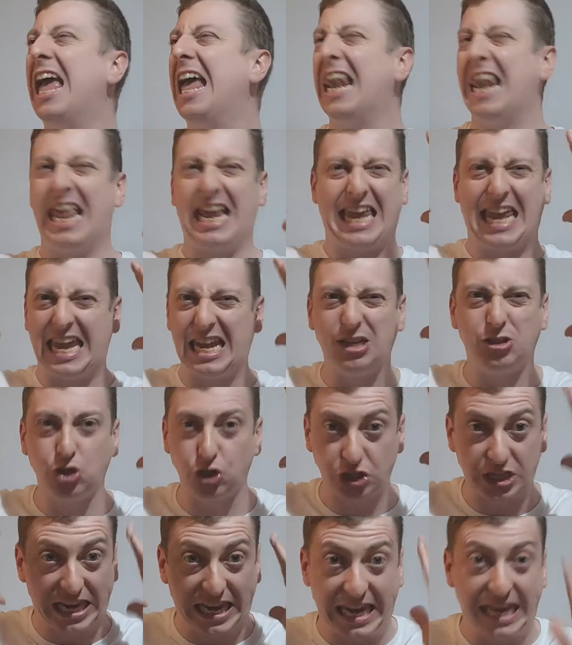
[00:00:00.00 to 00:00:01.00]
Like, he
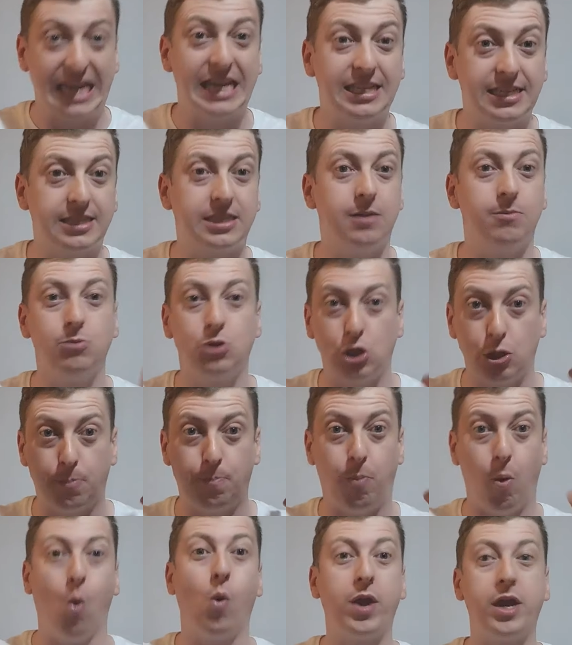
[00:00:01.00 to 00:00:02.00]
just hates them to the
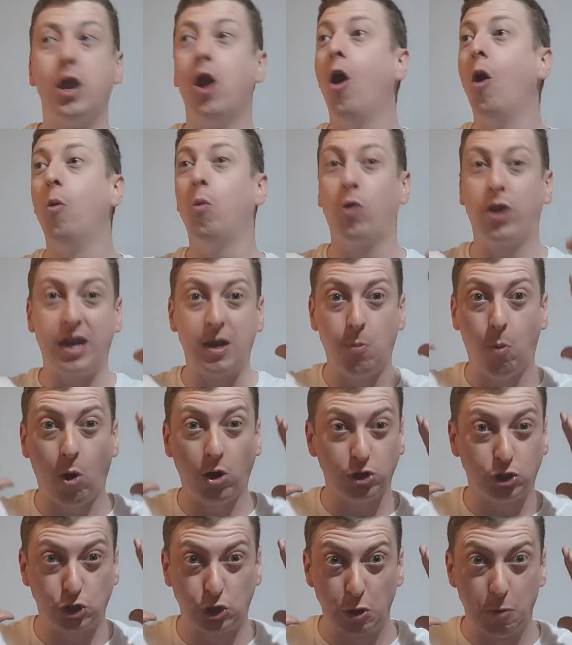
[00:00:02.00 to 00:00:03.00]
point where he
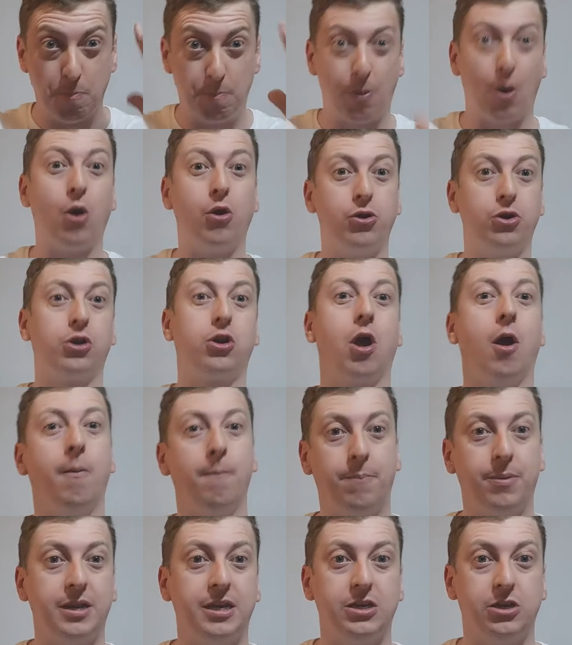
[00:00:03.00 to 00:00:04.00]
wants to burn the
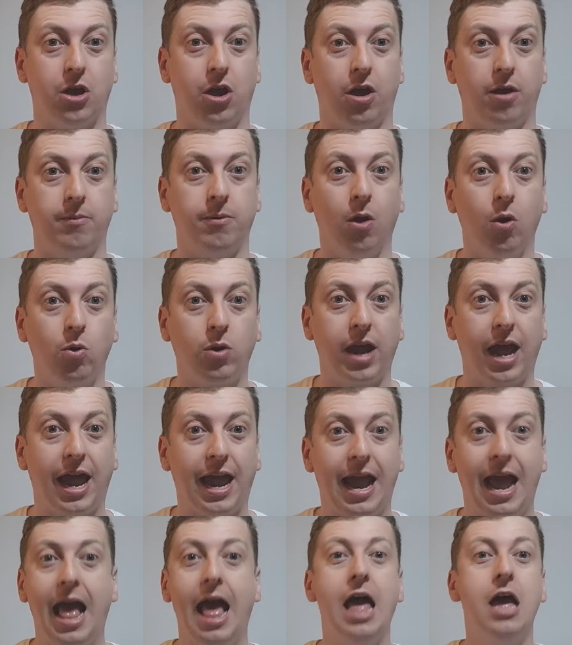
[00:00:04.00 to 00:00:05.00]
company down,
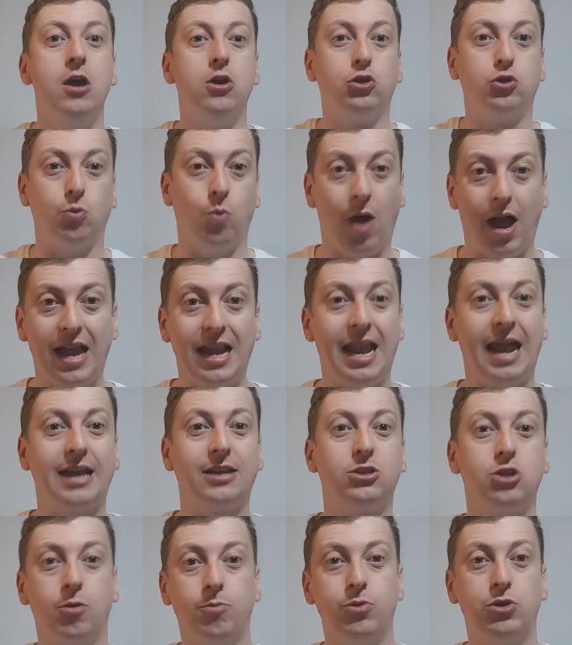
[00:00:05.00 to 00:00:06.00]
okay? Do I
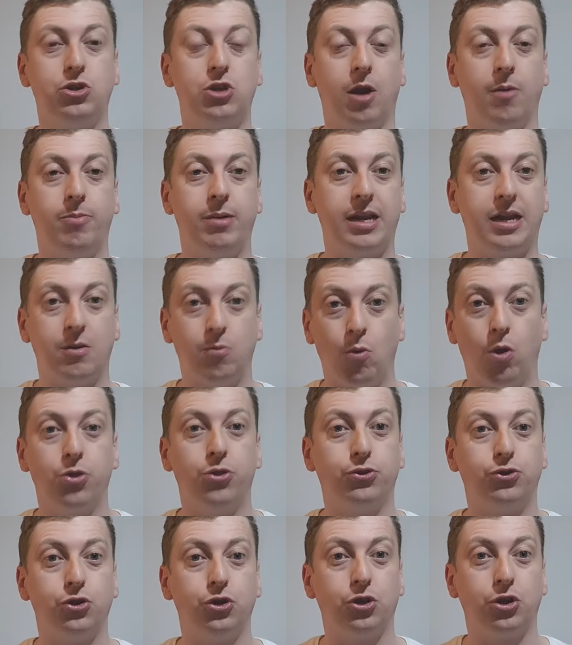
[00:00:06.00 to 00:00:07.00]
like WWE and what
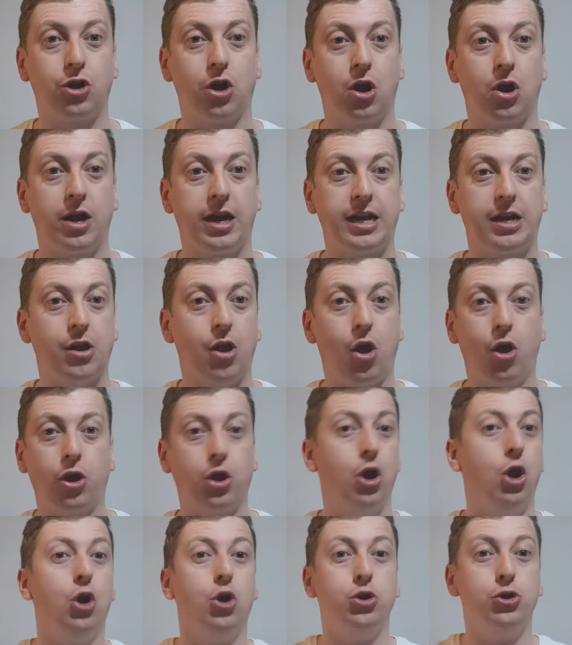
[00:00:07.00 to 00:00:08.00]
they're doing currently now?
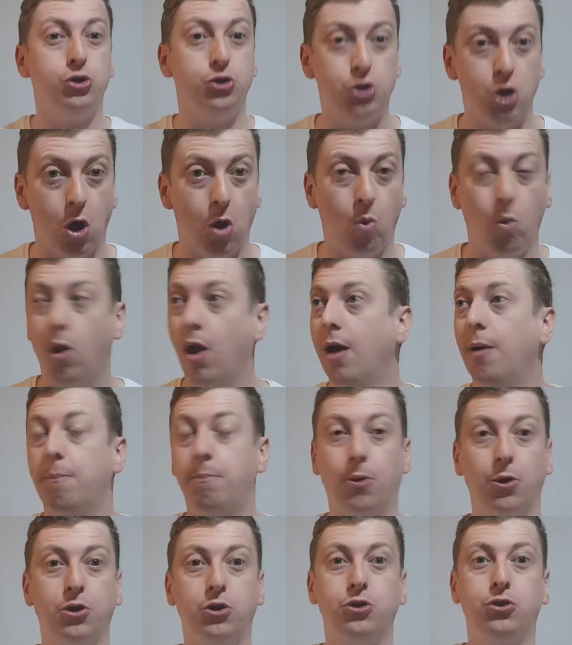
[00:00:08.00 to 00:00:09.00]
No.
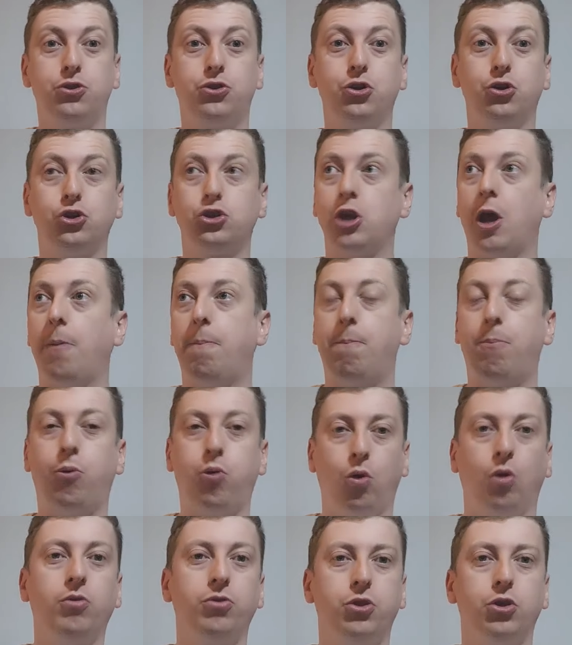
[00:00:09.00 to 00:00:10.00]
But here's
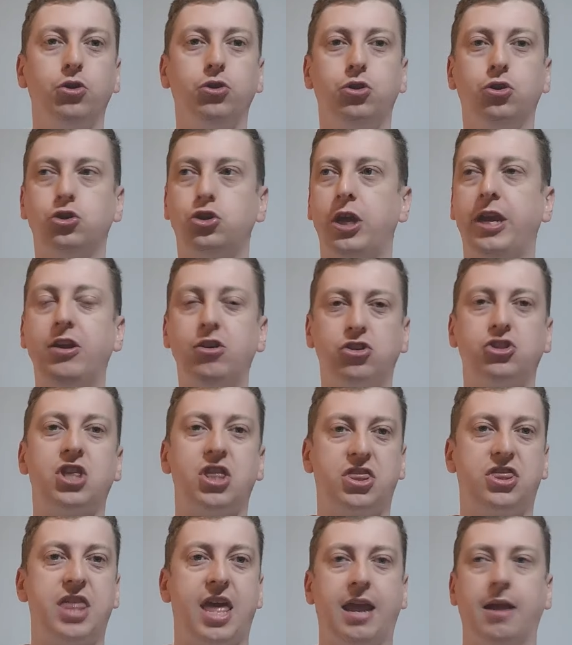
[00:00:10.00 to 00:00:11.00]
the
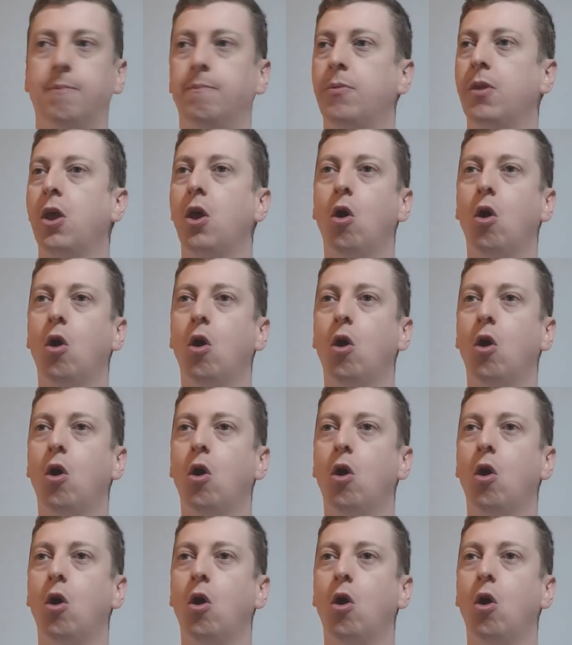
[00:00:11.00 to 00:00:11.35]
thing.